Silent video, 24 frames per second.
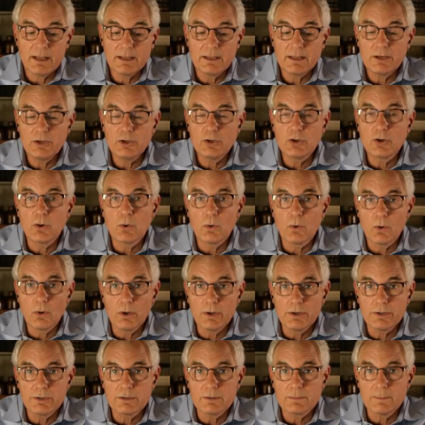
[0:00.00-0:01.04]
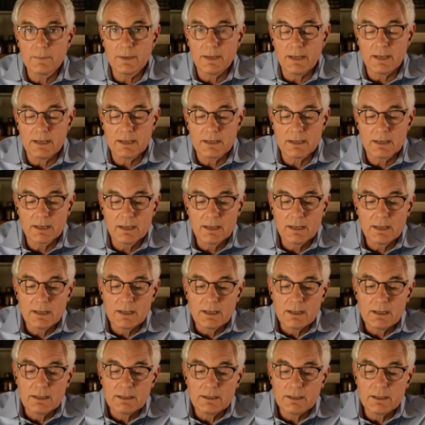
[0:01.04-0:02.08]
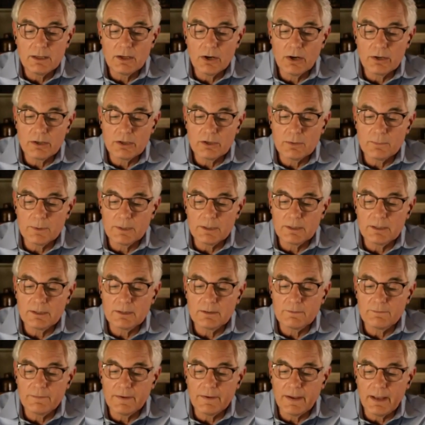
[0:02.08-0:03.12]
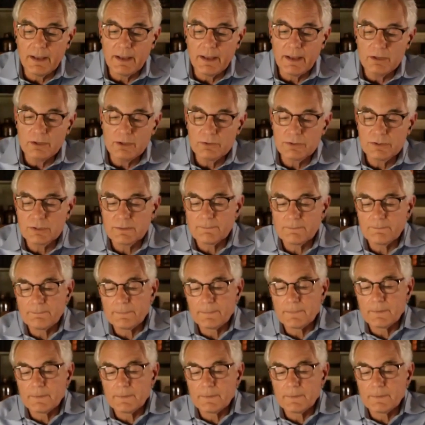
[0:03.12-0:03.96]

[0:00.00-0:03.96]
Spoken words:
And then you go on to make the argument that the values